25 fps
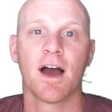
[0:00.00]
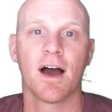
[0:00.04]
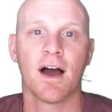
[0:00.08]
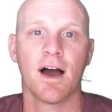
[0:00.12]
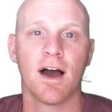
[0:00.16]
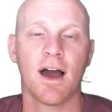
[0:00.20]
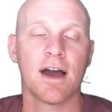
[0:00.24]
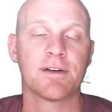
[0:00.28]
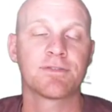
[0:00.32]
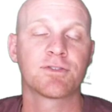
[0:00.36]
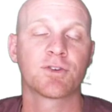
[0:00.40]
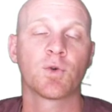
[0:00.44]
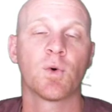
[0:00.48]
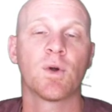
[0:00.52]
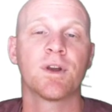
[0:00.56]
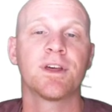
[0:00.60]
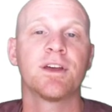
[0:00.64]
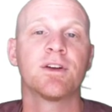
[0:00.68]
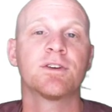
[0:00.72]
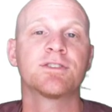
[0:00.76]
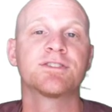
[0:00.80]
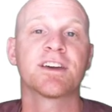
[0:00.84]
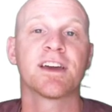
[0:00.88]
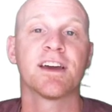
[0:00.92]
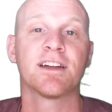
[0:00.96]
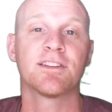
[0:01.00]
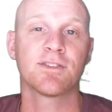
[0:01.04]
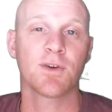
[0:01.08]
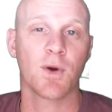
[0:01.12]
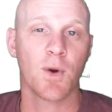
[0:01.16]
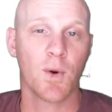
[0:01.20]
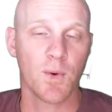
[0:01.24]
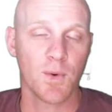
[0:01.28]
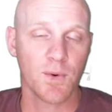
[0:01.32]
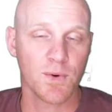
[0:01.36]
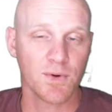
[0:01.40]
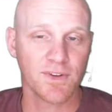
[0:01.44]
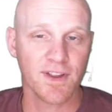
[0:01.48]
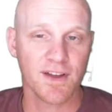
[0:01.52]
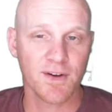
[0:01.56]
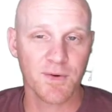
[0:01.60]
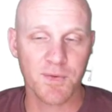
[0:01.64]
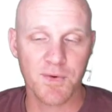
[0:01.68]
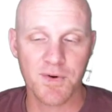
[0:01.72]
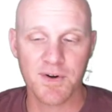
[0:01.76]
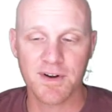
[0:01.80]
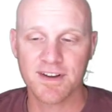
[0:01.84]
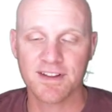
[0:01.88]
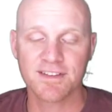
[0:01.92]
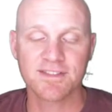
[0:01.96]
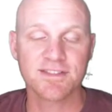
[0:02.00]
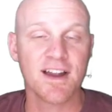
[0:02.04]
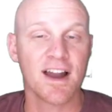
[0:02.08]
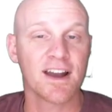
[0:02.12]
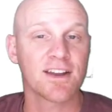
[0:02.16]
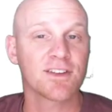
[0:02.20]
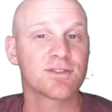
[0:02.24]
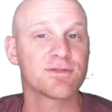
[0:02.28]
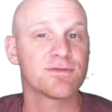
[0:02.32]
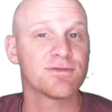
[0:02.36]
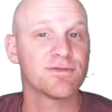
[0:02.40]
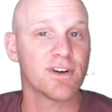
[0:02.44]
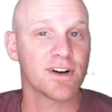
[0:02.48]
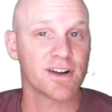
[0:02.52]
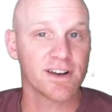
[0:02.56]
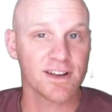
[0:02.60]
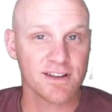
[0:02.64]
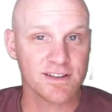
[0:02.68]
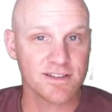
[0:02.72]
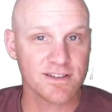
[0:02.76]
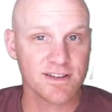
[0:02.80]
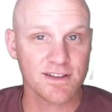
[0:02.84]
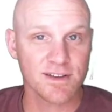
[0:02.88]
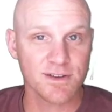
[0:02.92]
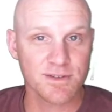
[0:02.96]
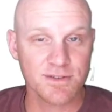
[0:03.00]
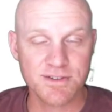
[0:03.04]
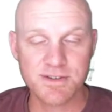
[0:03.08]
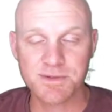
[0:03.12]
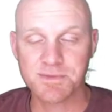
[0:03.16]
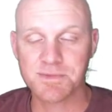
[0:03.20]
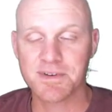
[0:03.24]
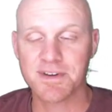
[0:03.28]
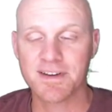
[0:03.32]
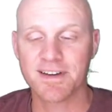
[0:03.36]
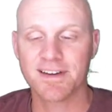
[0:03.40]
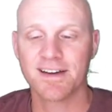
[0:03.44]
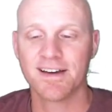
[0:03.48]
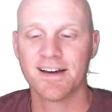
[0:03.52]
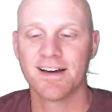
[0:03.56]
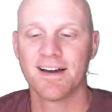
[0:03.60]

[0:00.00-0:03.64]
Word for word: Uh, after twenty years, it gets old. I'll warn you, it's not as funny as it used to be.